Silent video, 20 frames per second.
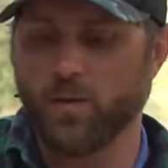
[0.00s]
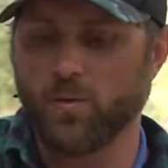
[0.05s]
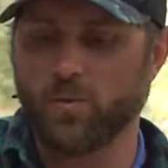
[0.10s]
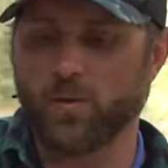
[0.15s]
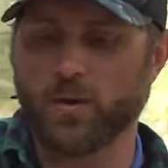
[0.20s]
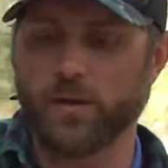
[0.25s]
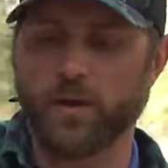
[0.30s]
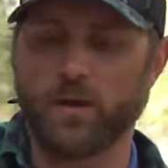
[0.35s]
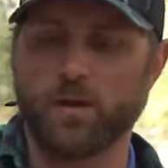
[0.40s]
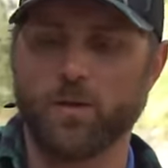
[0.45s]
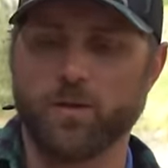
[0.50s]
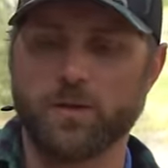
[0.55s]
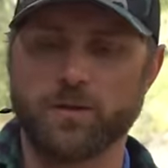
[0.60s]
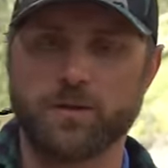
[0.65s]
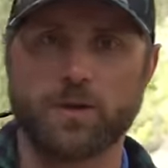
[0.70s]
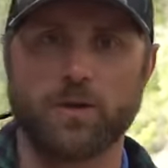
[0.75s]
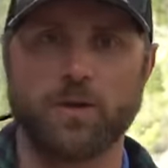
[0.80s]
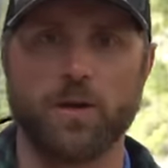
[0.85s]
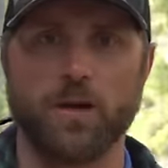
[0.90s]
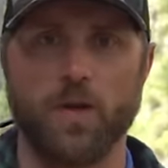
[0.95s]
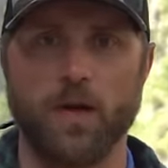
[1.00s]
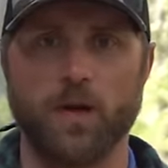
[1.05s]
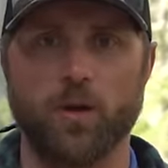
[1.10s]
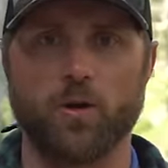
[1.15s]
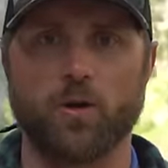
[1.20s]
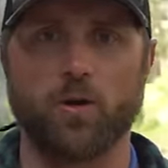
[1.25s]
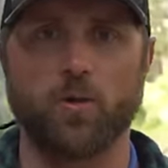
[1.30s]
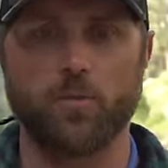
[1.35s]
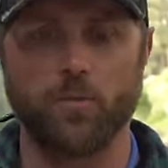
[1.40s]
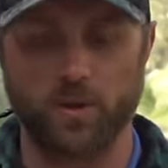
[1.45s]
We're gonna go into the
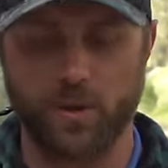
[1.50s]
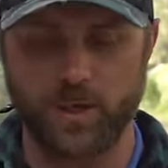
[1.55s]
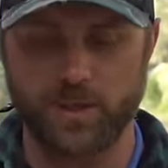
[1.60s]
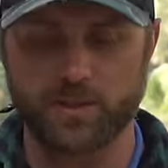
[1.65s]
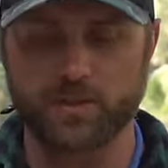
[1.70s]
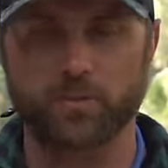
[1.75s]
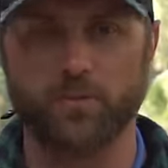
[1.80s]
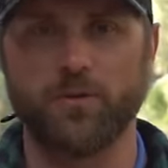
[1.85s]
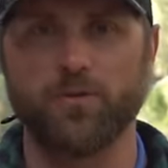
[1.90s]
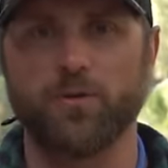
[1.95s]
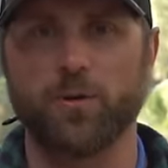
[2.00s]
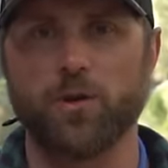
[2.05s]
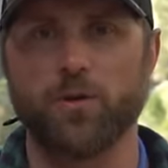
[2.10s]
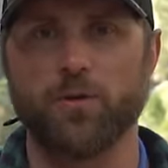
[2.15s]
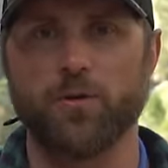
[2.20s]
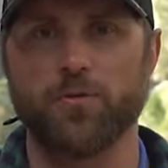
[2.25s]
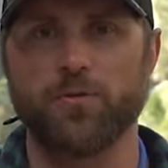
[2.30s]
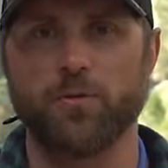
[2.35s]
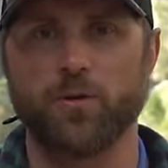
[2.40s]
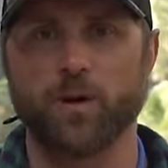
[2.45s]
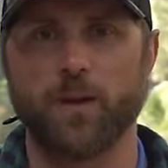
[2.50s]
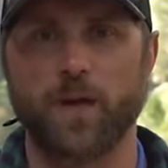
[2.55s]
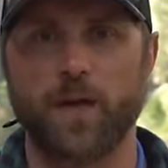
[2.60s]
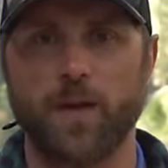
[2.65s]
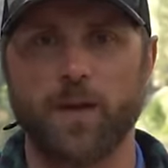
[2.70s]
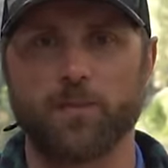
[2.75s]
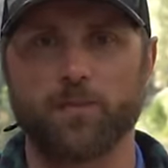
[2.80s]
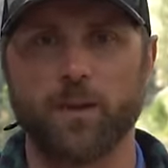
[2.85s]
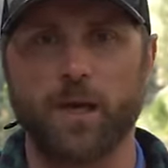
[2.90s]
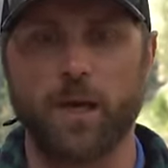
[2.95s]
AeroPress review for
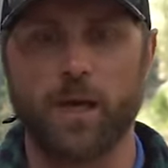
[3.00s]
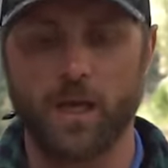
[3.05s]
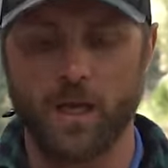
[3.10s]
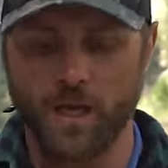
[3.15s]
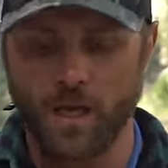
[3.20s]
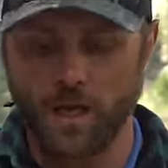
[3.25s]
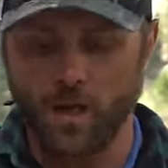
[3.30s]
camping.